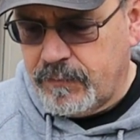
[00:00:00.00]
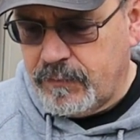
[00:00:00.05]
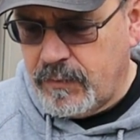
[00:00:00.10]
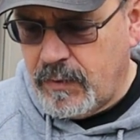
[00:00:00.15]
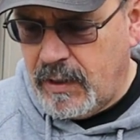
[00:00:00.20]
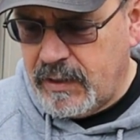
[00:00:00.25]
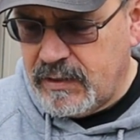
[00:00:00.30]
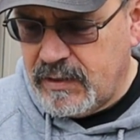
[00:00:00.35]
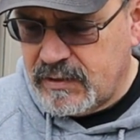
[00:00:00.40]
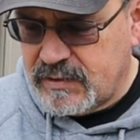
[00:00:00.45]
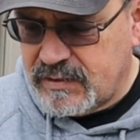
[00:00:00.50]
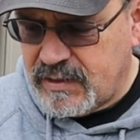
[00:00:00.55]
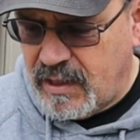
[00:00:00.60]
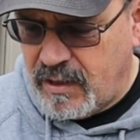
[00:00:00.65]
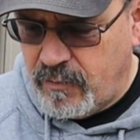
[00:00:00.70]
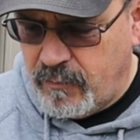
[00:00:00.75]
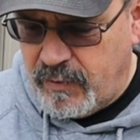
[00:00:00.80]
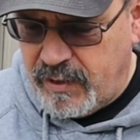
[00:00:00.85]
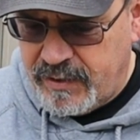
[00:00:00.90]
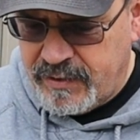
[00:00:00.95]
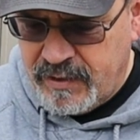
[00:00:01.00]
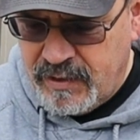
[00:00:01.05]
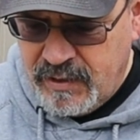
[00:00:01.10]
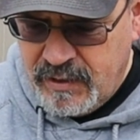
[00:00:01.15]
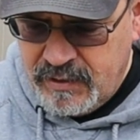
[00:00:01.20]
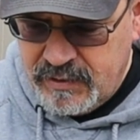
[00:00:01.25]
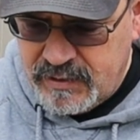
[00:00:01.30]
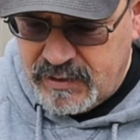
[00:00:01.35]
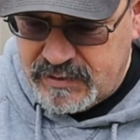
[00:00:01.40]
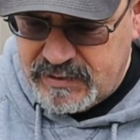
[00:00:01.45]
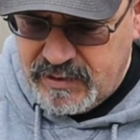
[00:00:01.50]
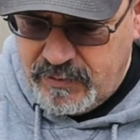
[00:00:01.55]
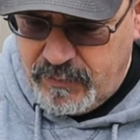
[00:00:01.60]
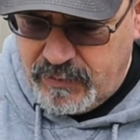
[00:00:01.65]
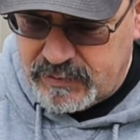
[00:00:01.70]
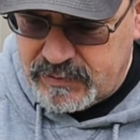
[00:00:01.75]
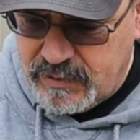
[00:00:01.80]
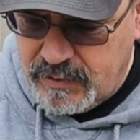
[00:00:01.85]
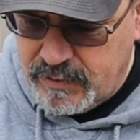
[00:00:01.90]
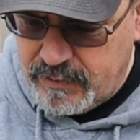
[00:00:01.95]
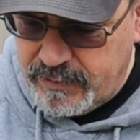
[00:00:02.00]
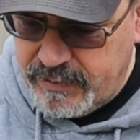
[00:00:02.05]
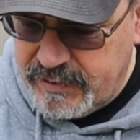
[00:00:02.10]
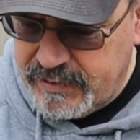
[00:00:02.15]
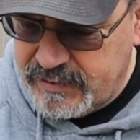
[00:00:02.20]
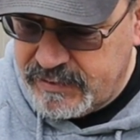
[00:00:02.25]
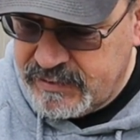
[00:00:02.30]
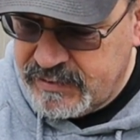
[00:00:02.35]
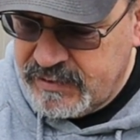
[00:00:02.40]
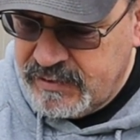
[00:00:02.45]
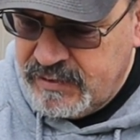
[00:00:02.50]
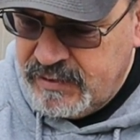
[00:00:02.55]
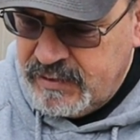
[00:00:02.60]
right to start with, to see what there is.